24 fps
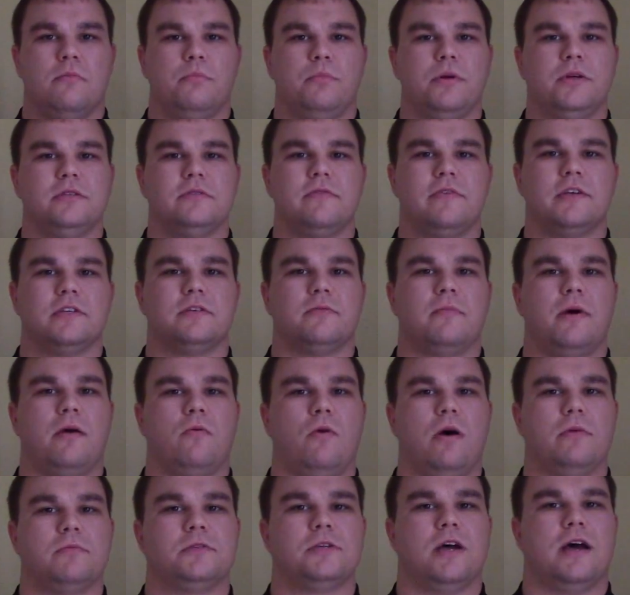Please visit my
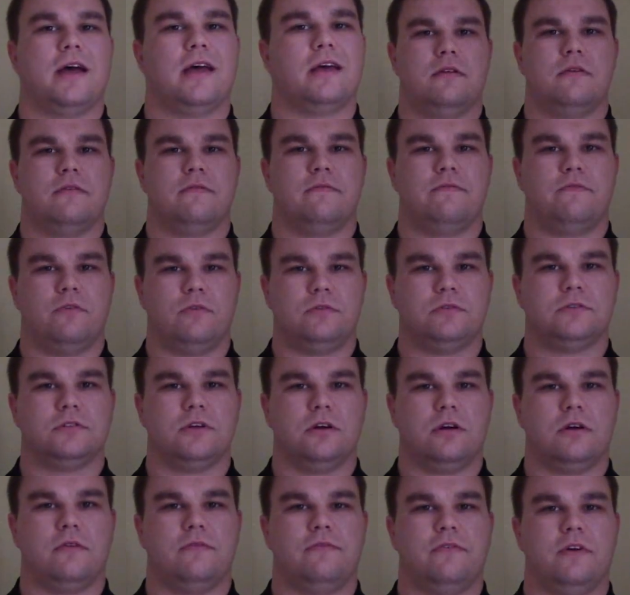website,
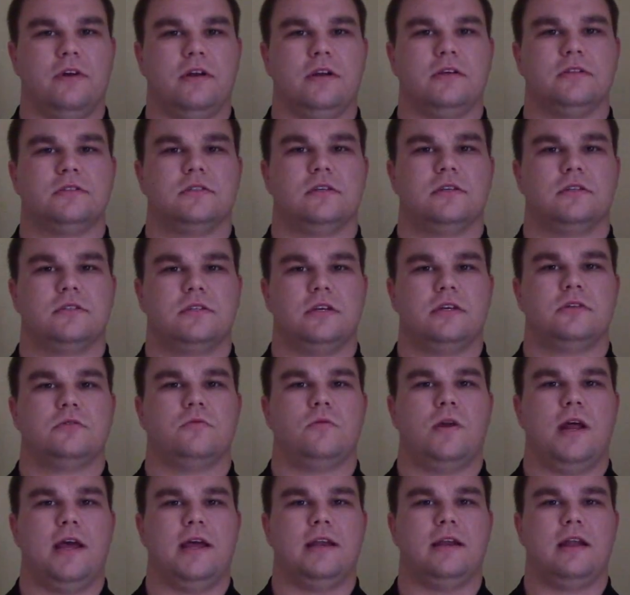
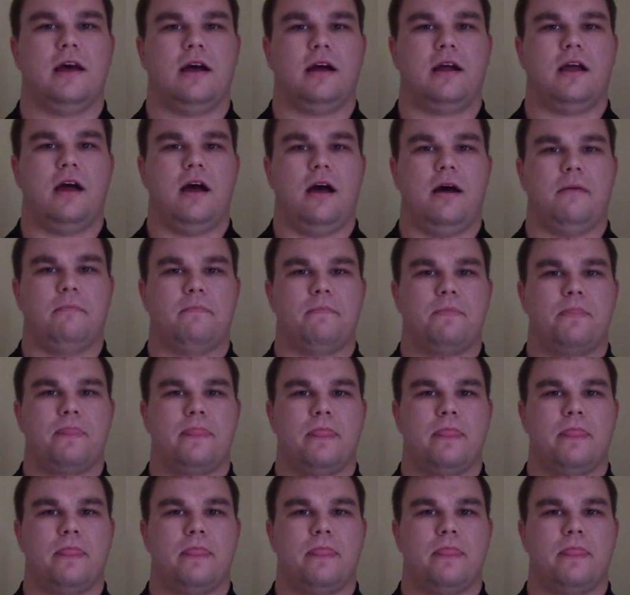fullcirclefitness618.com.